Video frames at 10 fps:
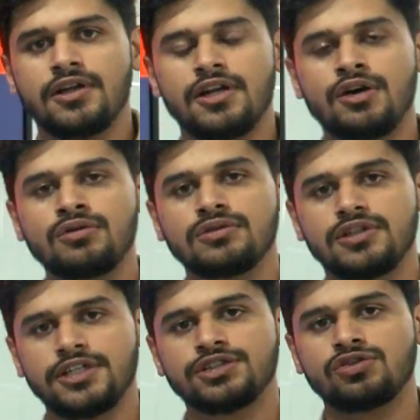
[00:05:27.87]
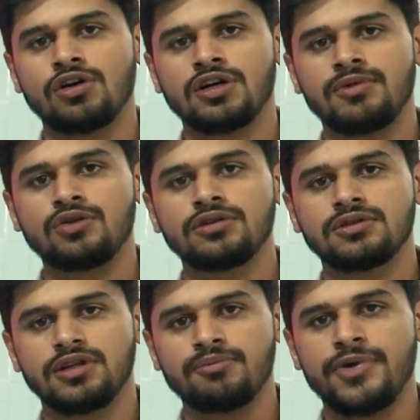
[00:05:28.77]
Now let's talk
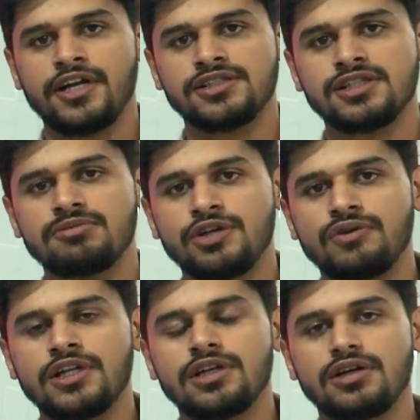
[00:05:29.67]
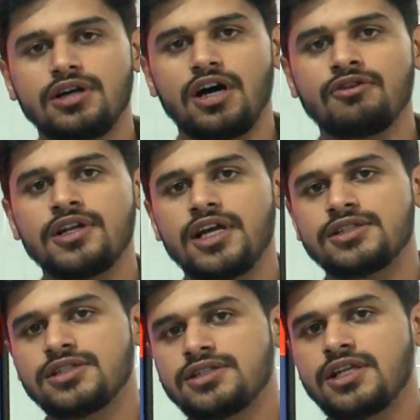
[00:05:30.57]
about comparison between our
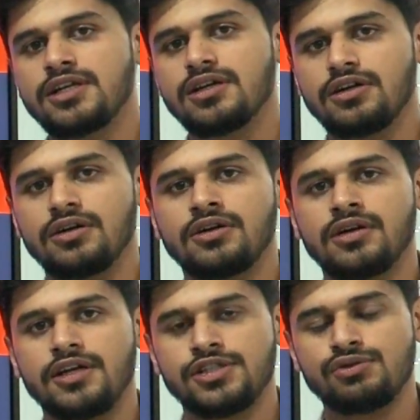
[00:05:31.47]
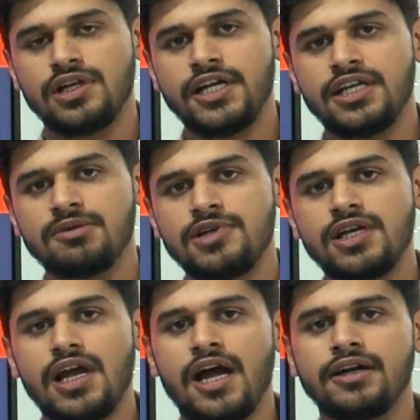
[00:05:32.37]
existing SQLite
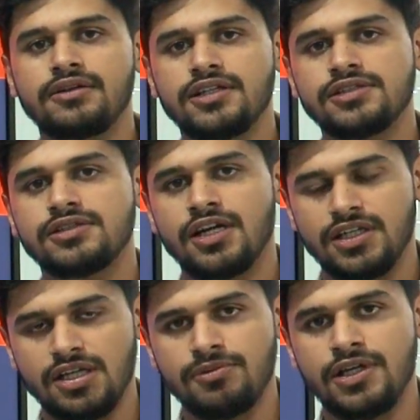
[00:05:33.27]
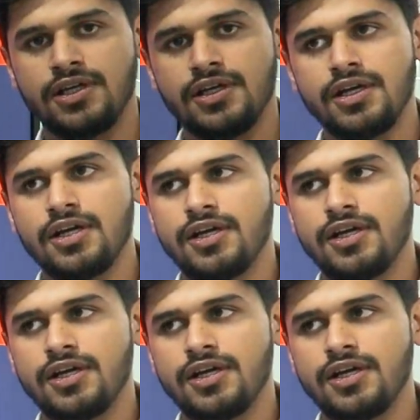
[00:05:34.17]
DB and this DuckDB.